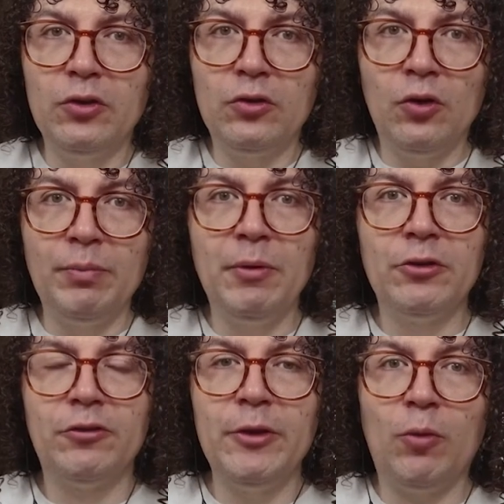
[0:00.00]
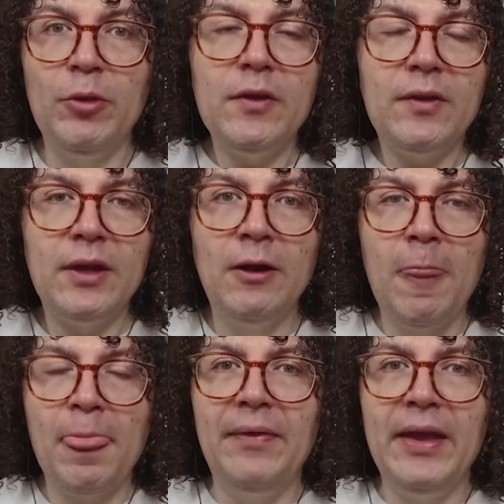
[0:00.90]
people from the community,
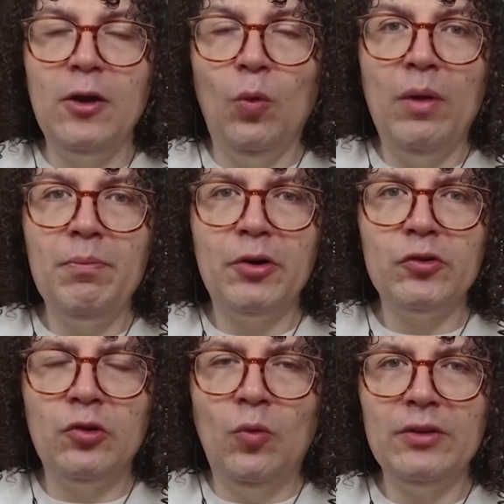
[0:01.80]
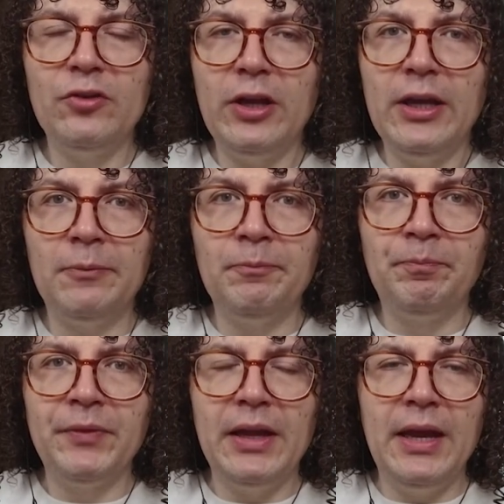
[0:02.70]
and then one person was saying,
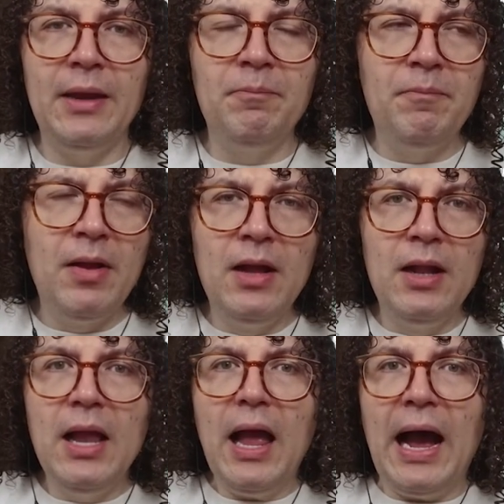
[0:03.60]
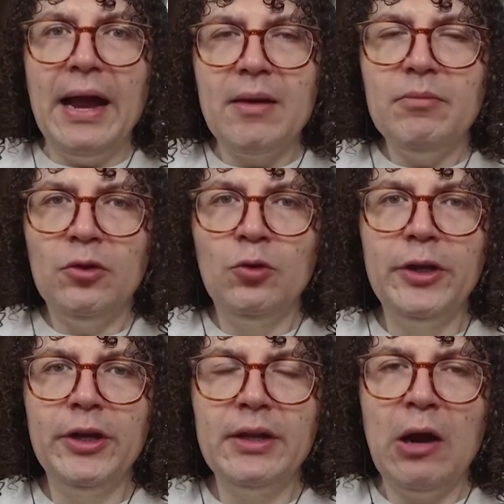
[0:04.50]
um, I am
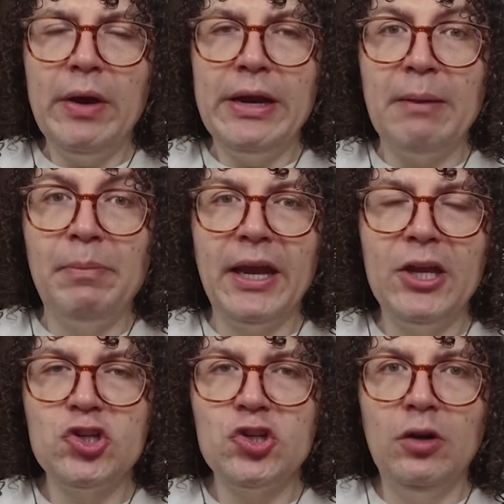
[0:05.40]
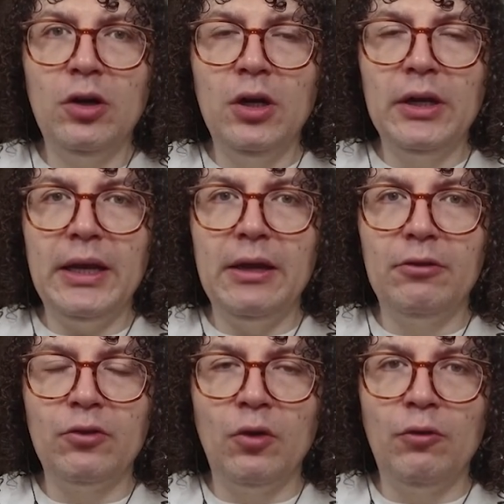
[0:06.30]
doing now an application,
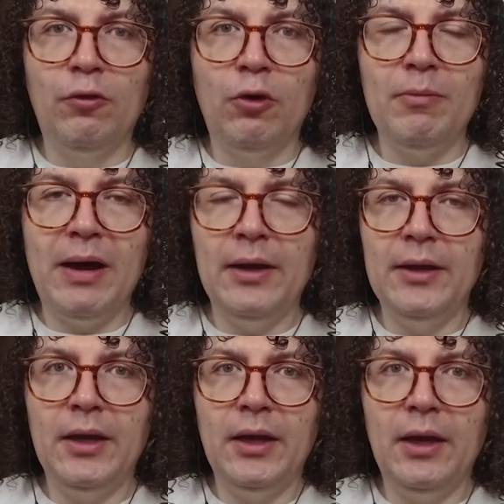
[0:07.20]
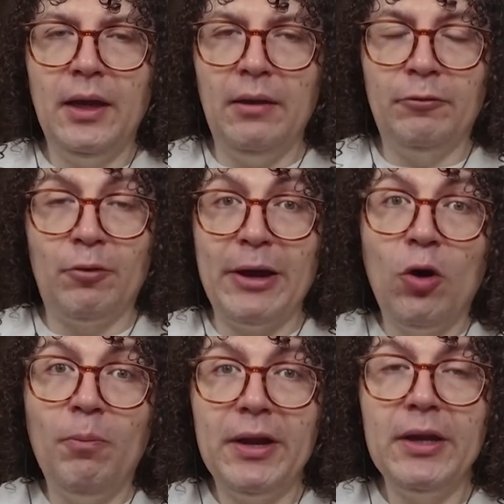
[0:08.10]
so for my
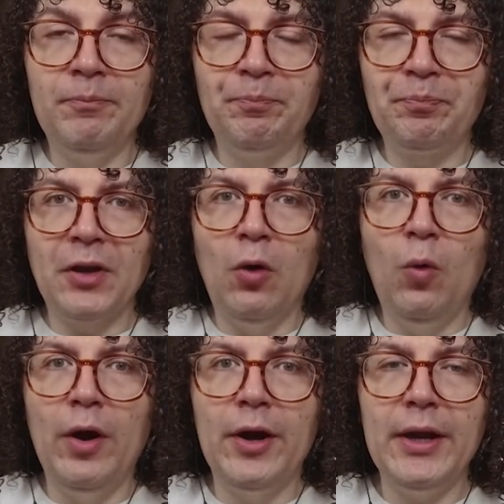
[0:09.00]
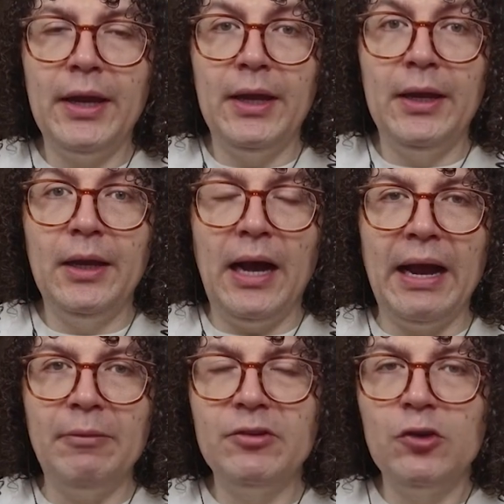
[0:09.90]
company, where I have
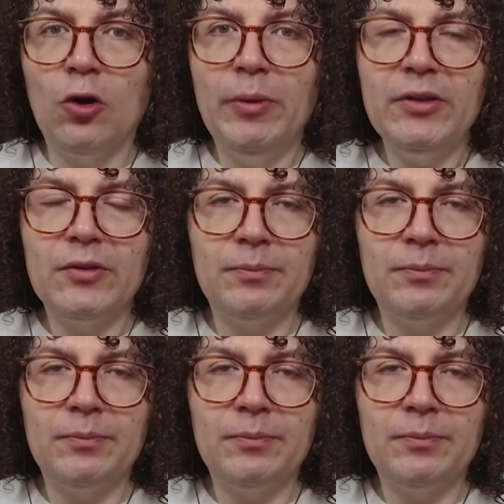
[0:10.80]
these documents,